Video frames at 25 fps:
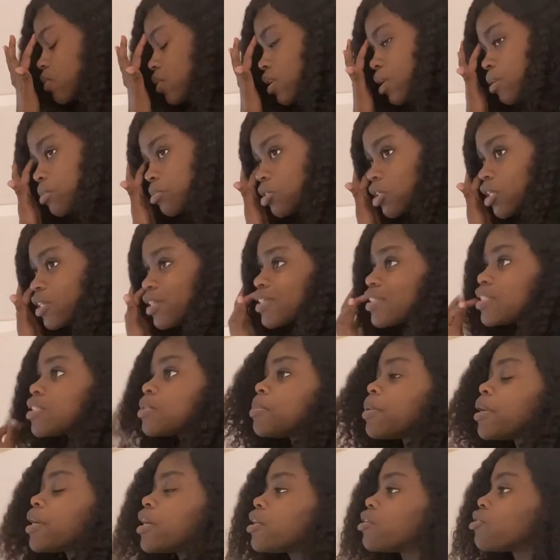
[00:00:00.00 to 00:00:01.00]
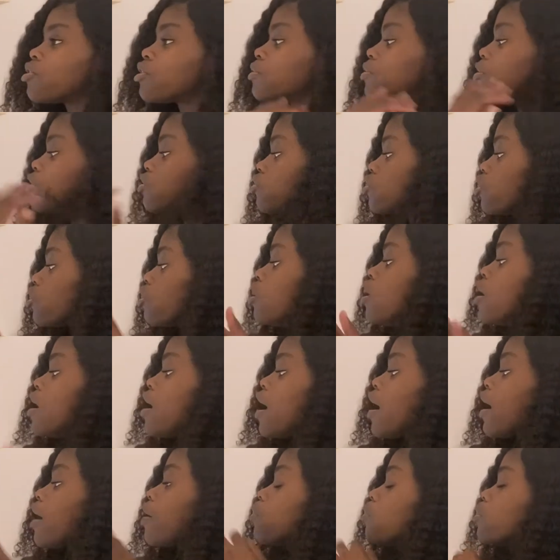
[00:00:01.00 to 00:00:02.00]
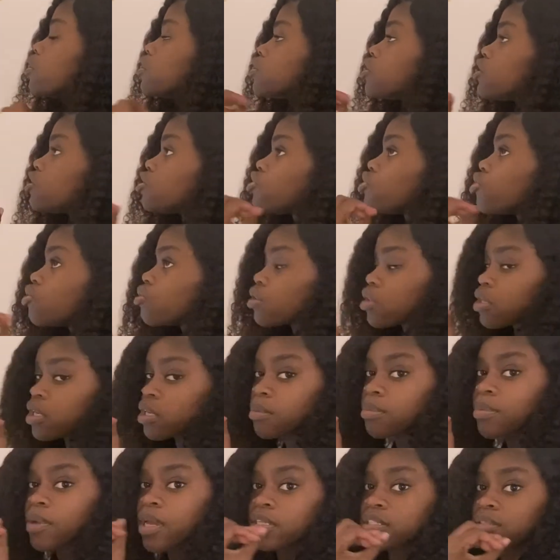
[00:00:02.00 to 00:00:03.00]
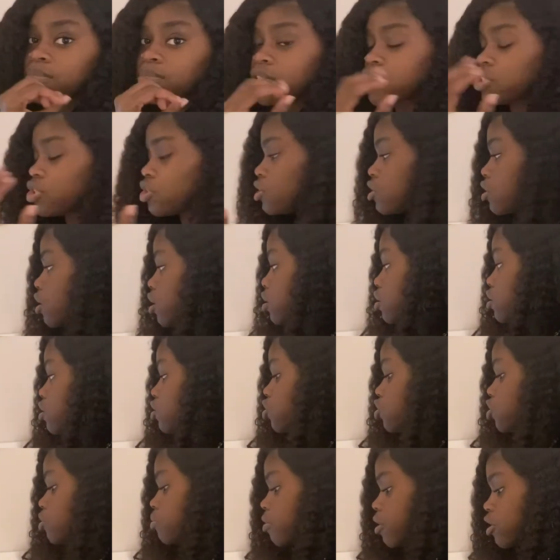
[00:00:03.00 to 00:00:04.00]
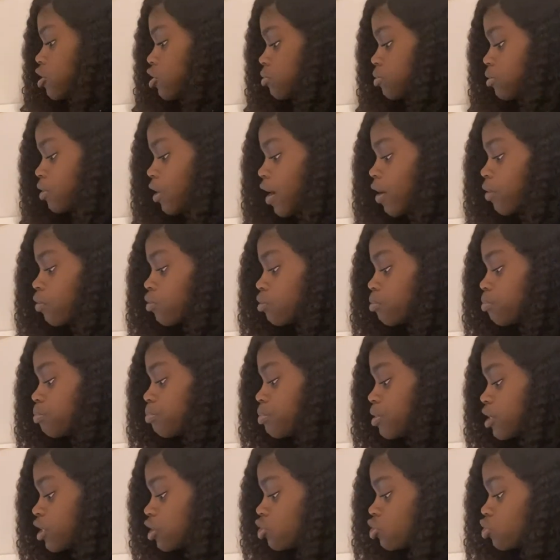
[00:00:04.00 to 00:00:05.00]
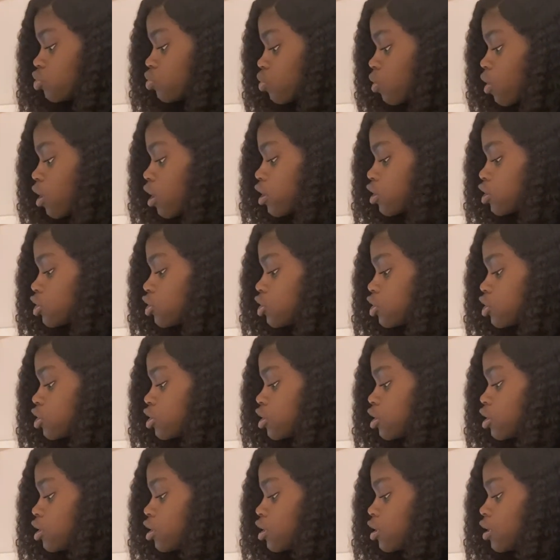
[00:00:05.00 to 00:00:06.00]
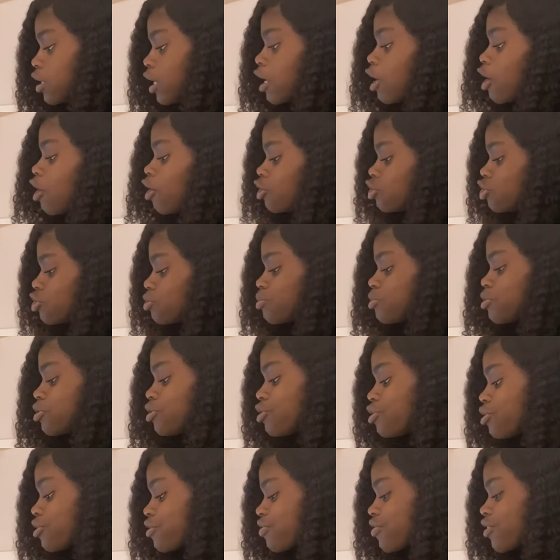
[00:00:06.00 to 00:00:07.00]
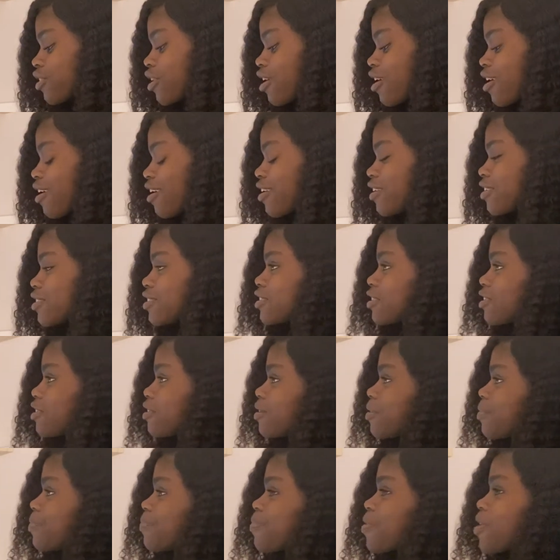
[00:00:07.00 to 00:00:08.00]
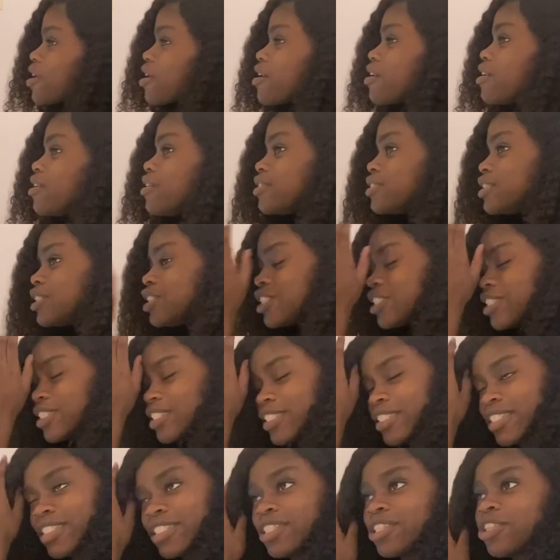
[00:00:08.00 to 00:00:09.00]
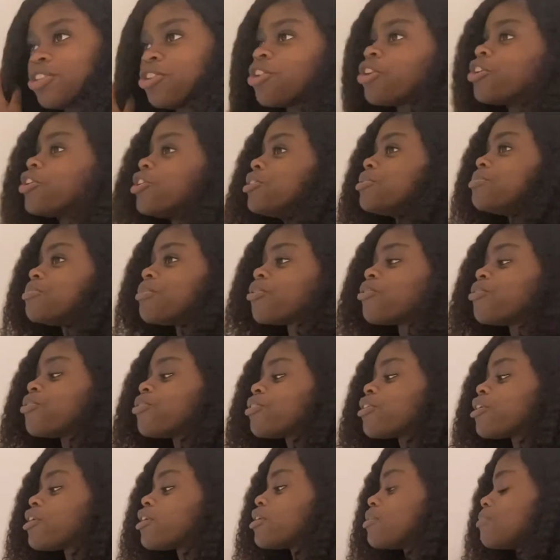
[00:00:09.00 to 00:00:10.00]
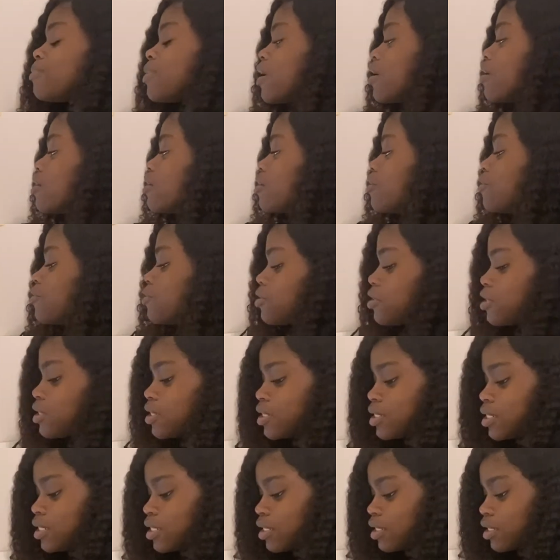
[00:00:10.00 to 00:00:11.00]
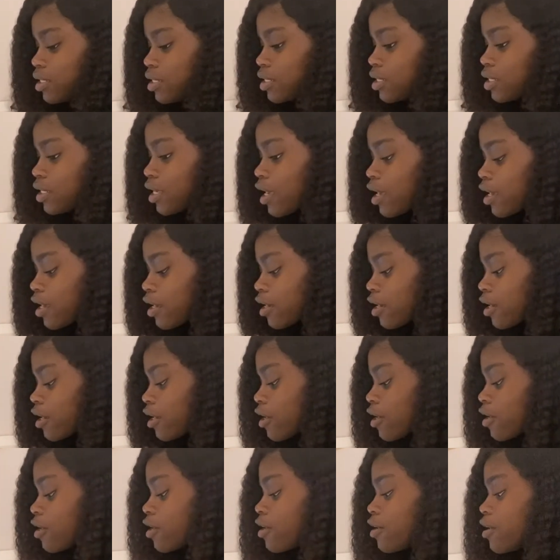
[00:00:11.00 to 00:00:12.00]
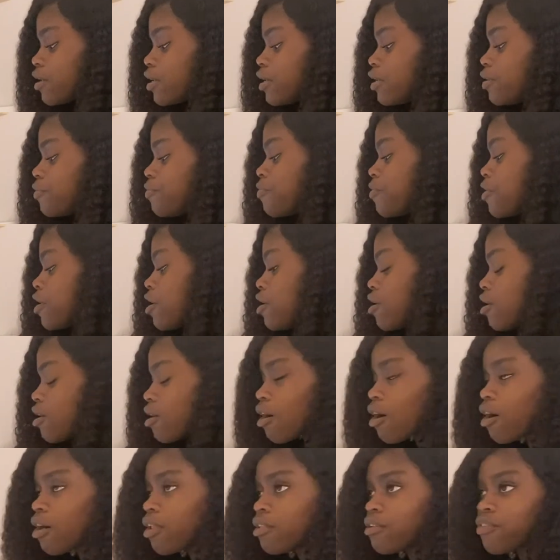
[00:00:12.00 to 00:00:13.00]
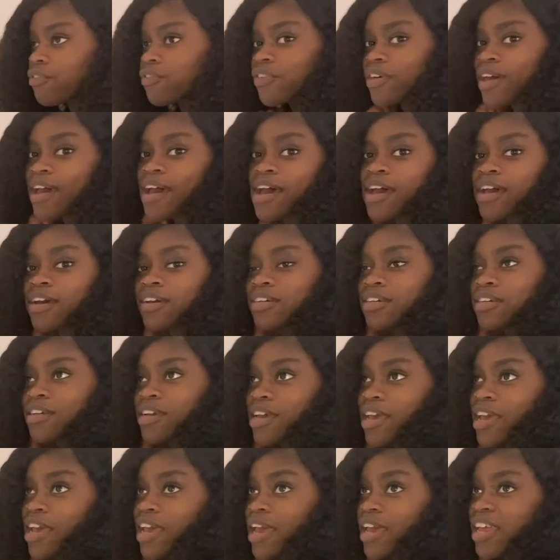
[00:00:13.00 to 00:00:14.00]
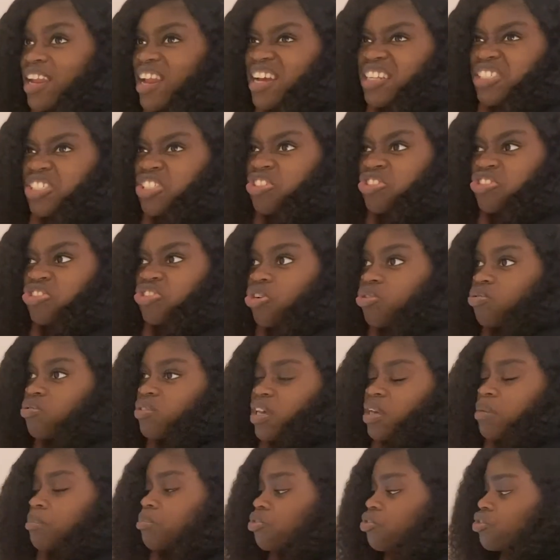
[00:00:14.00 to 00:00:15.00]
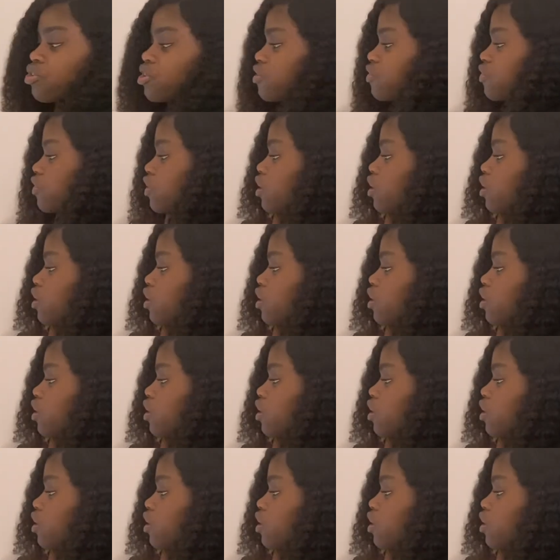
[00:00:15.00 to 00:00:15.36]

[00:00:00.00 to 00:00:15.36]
I'm trying to expand or I want to grow, I want to soak up as much knowledge as possible. I will binge watch like entrepreneur vlogs, just learn more about holistic care and all of that, and I just don't get bored of it.